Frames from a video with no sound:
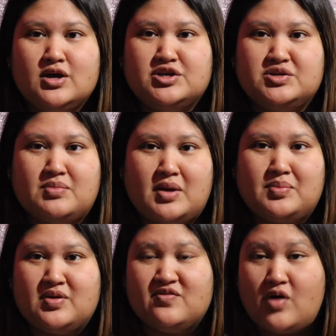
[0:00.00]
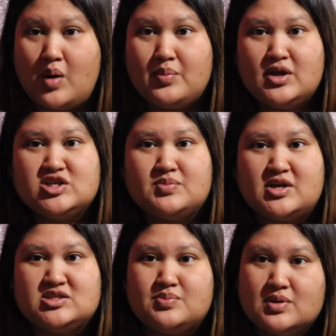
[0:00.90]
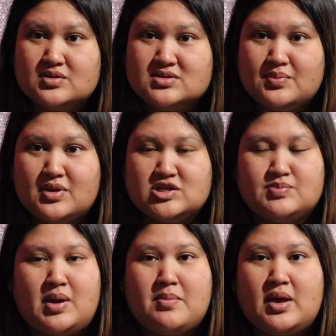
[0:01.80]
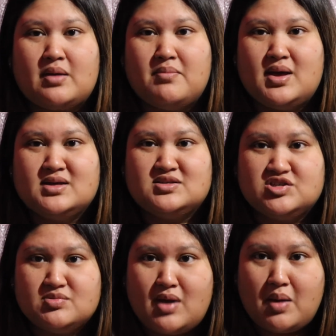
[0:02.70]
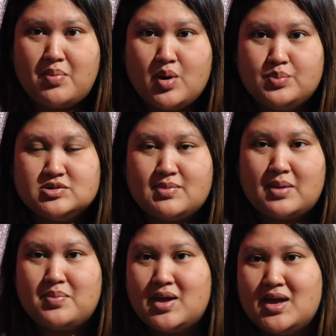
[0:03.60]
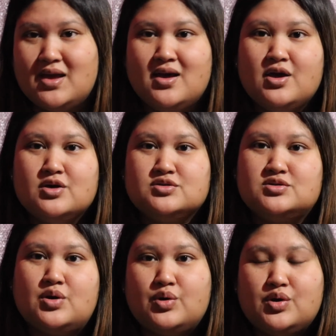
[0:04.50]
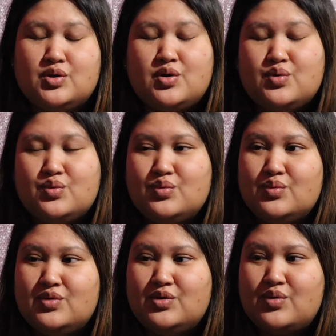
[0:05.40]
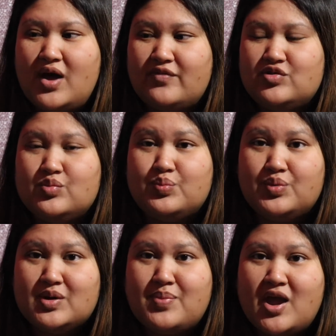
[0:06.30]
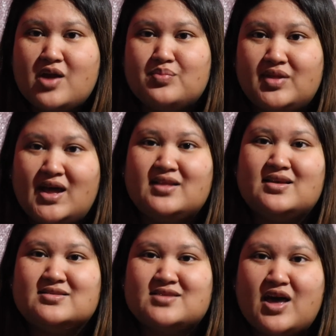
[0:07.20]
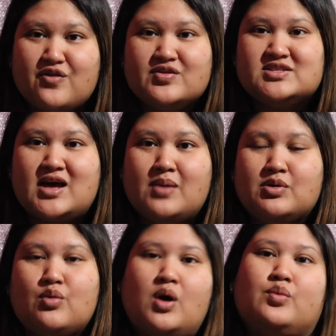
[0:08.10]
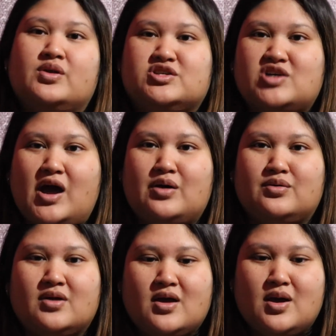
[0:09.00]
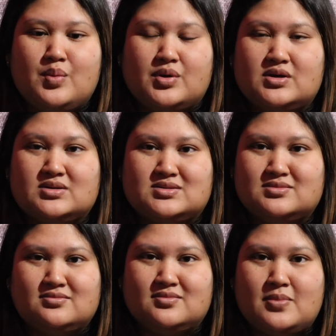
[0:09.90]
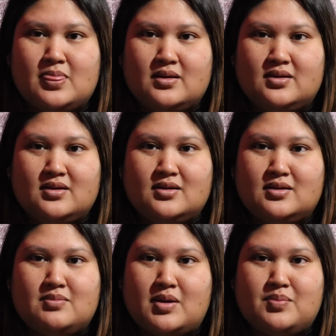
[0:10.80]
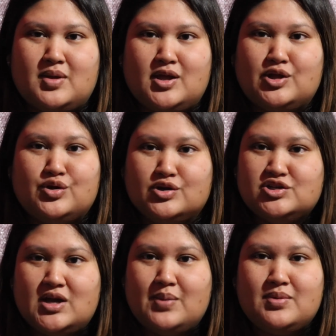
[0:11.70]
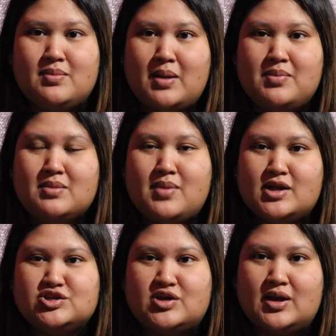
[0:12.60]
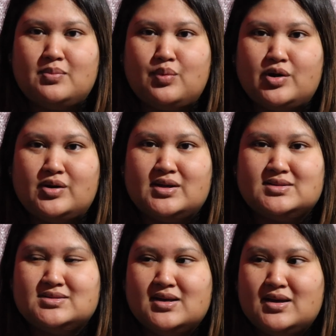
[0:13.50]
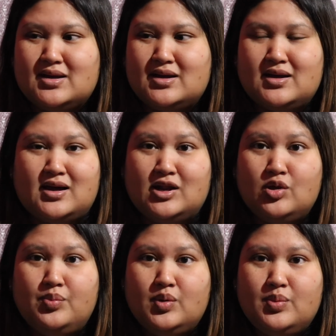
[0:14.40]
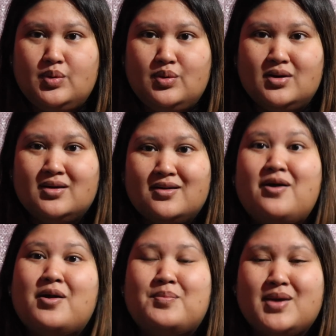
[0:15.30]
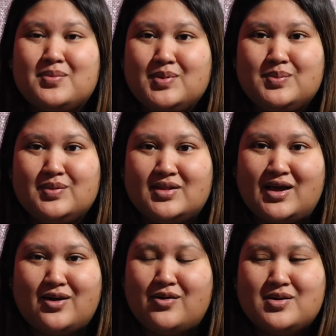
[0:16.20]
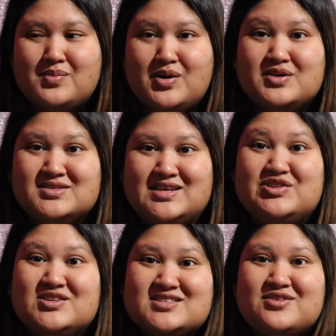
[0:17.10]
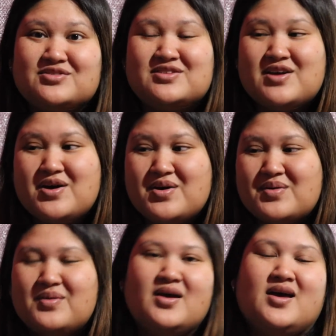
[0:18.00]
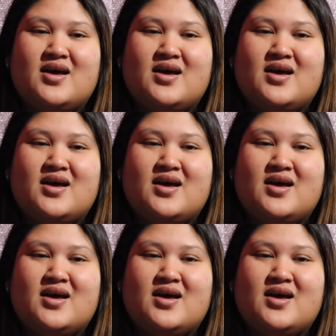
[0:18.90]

She might be vomiting, she might spill something, she might make a mess, she might poop, she might pee. So you you have to prepare and plan things every time you go out with a child because they might be in good shape, they might be in bad shape, whether it's a little boo boo or a big boo boo, like or emergency. You just don't know.